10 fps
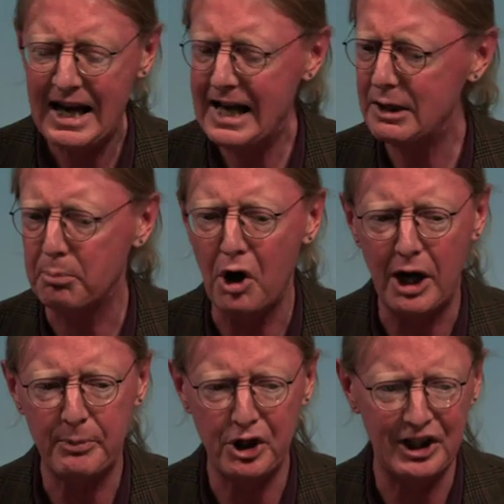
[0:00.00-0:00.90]
had a
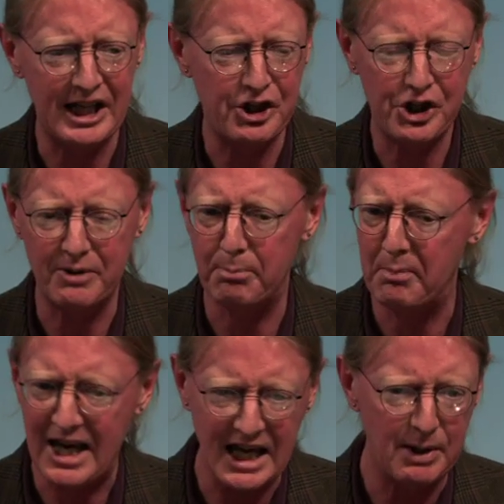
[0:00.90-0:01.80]
population
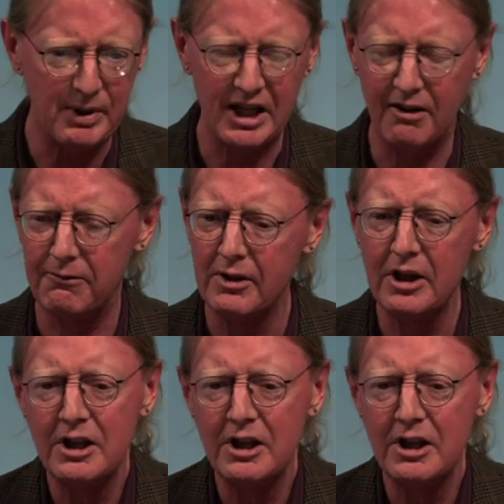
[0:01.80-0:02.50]
maybe of